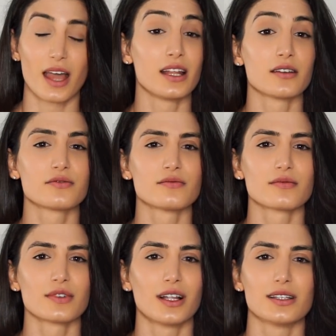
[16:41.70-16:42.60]
have
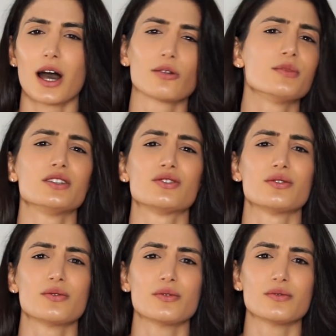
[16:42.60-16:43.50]
allowed me
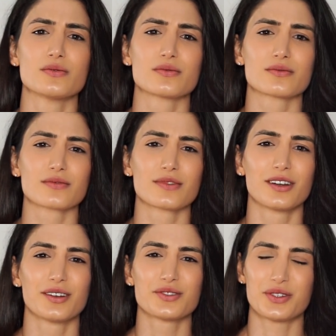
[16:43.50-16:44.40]
to
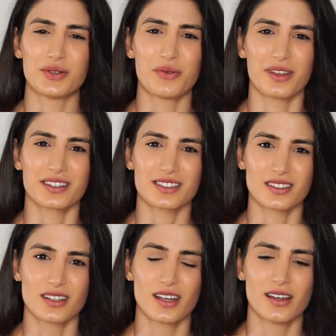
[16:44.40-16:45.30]
do
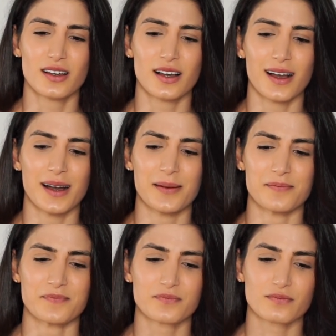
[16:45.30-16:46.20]
this.
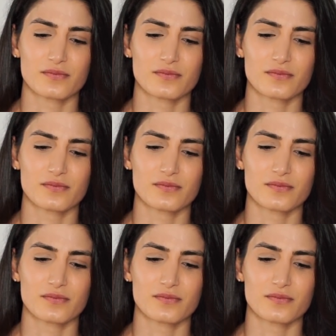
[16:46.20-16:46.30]
Mom